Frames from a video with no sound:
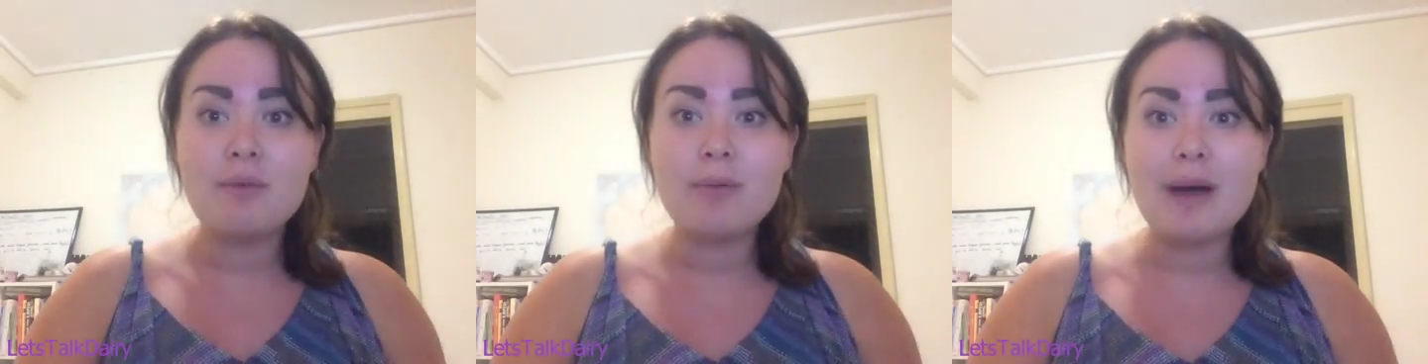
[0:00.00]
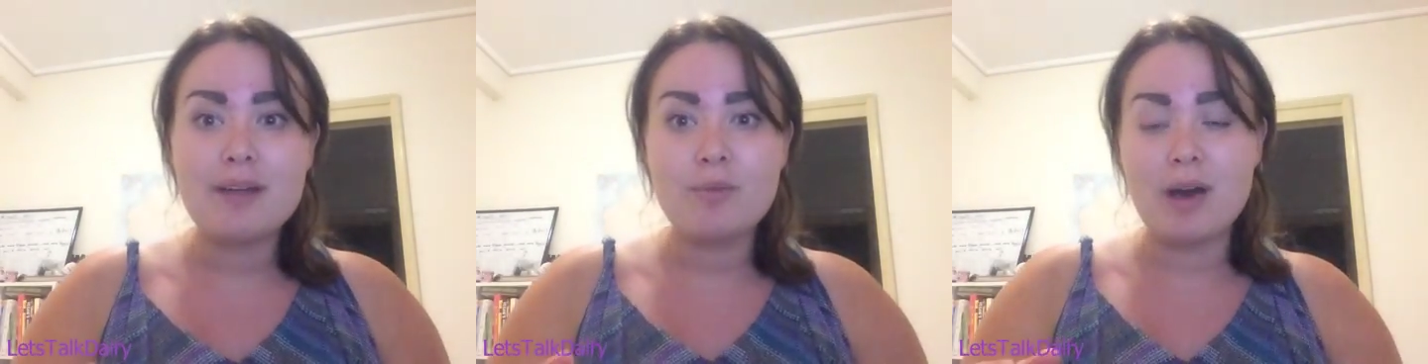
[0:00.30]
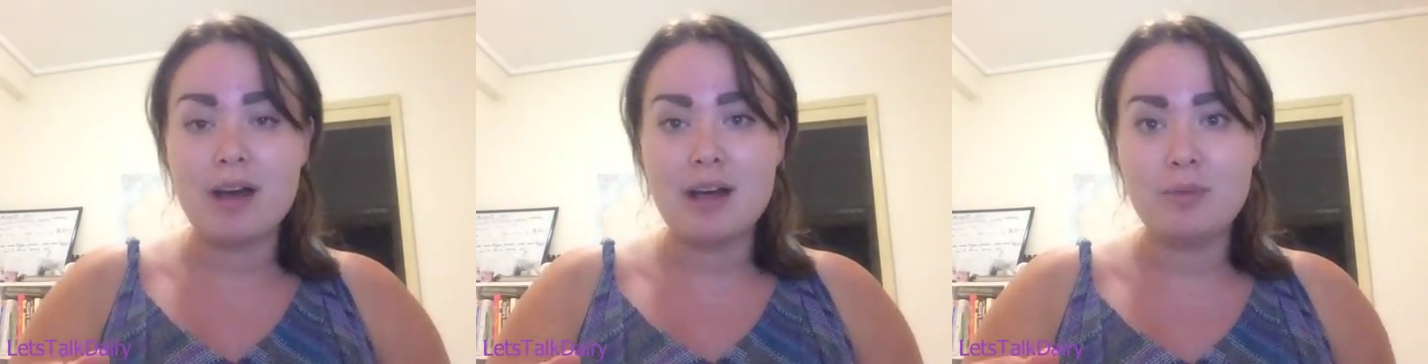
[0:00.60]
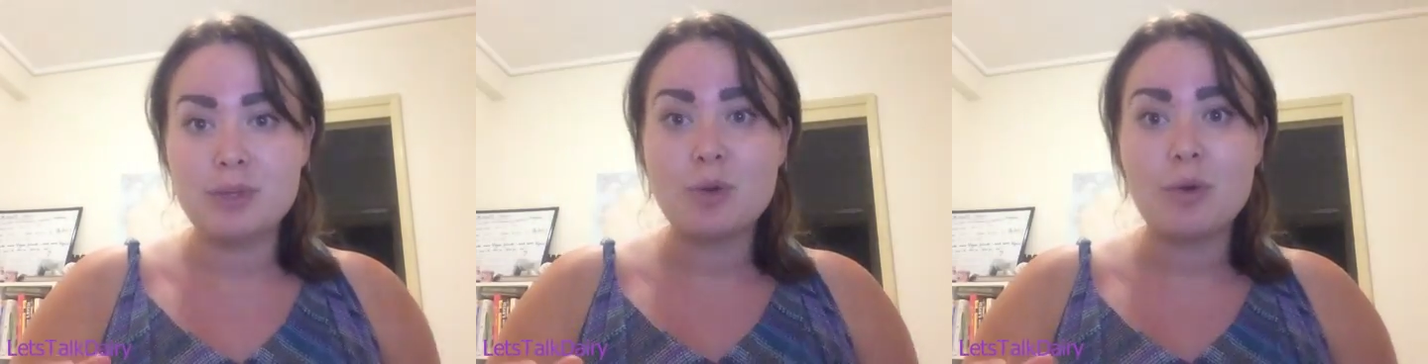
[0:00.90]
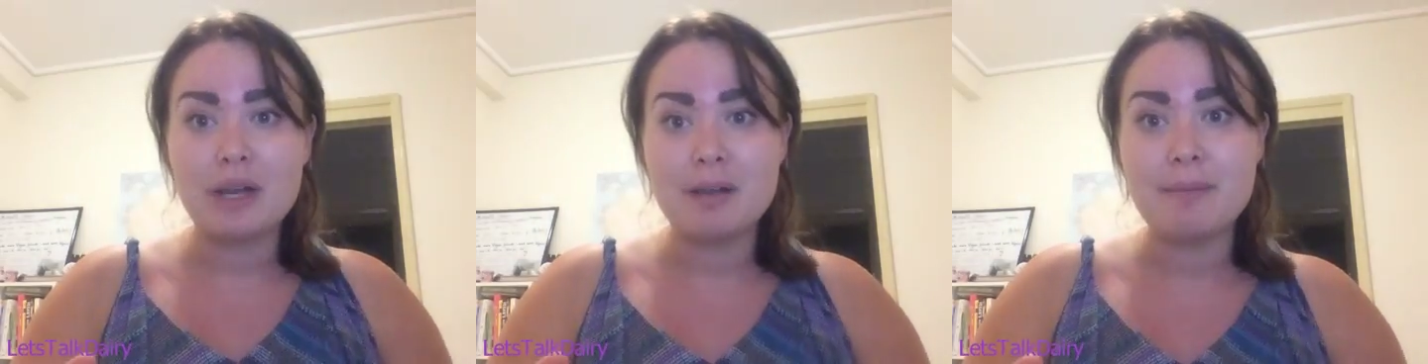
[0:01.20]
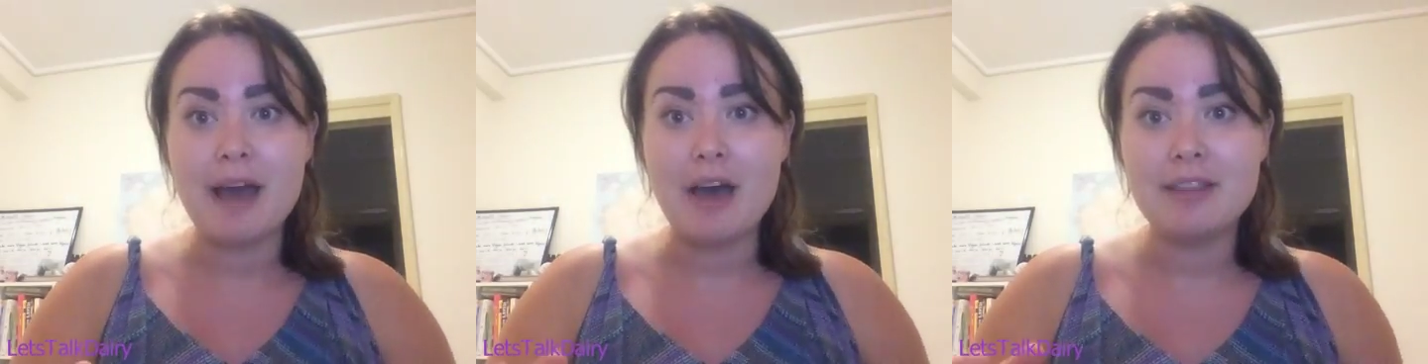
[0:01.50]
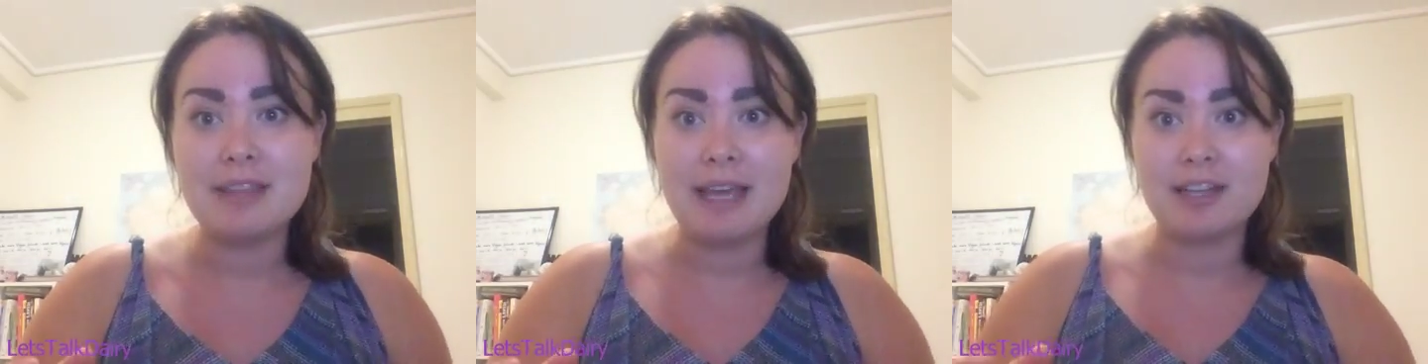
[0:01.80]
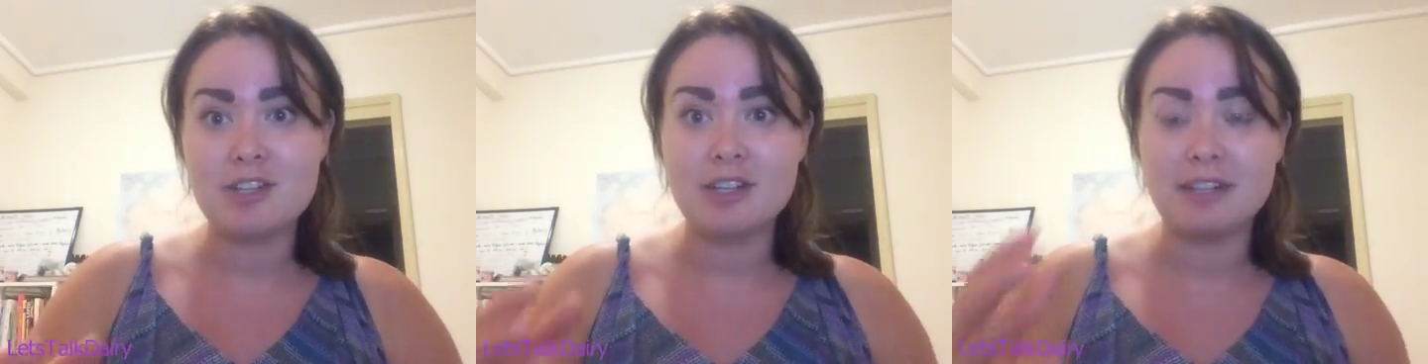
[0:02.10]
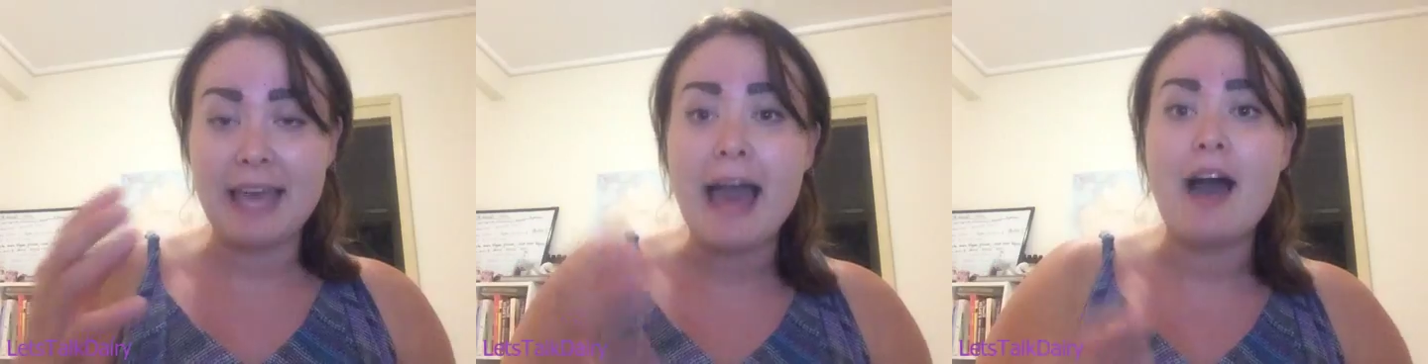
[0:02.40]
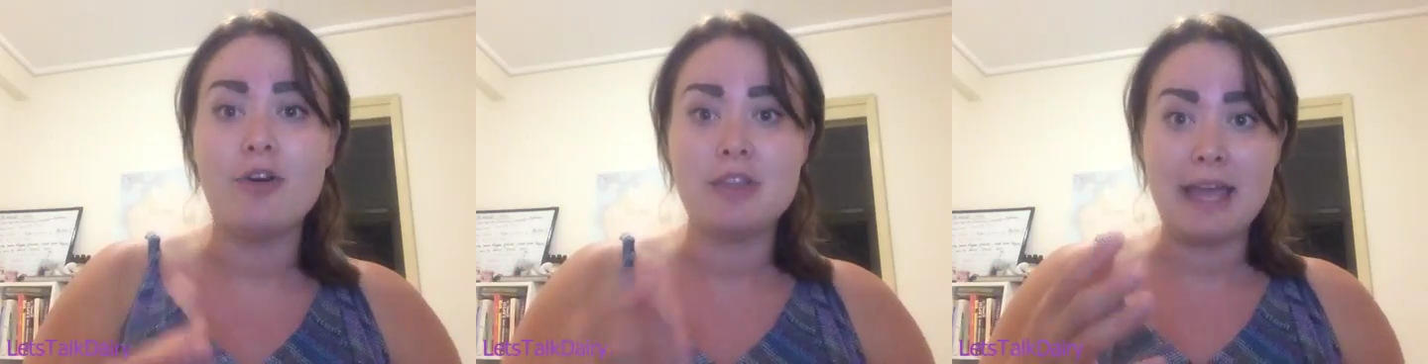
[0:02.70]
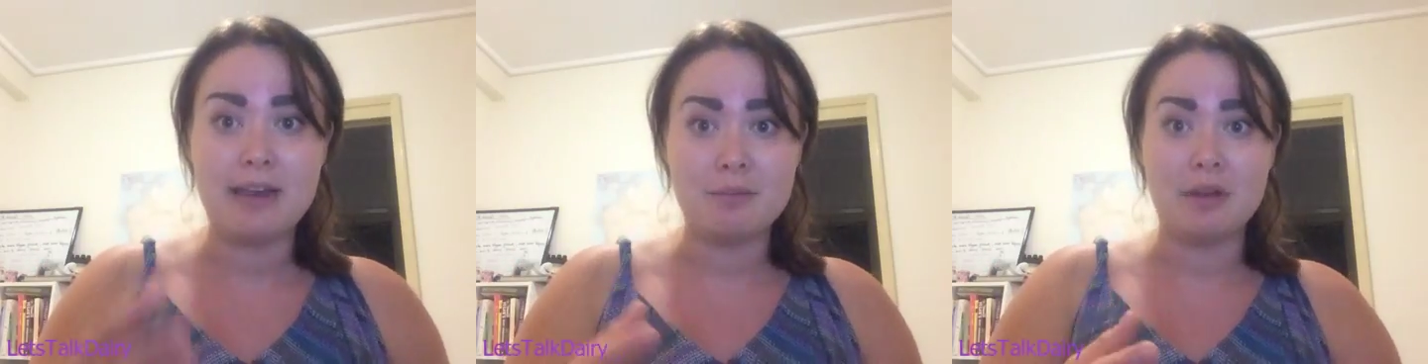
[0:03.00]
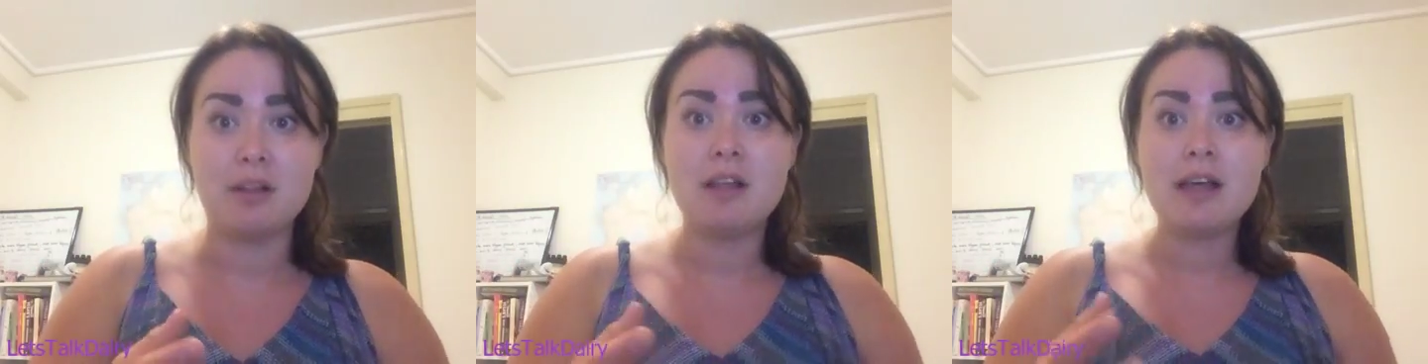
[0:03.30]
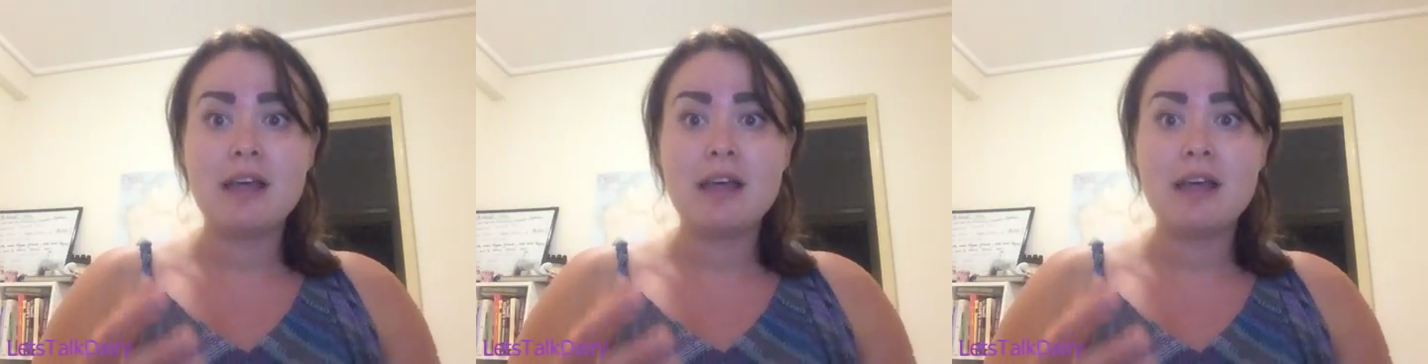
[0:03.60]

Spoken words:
while we're talking about the actual cow, the animal,